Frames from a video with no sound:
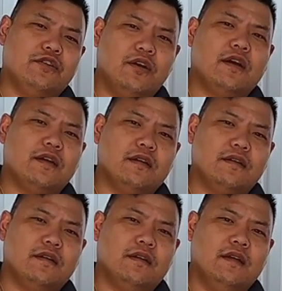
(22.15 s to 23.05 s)
truck?
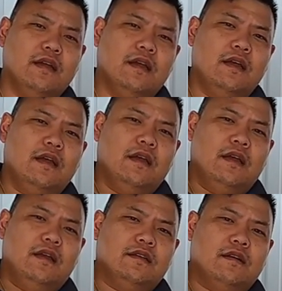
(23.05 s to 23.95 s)

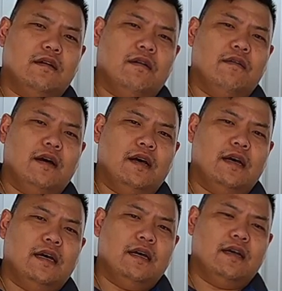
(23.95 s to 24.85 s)
So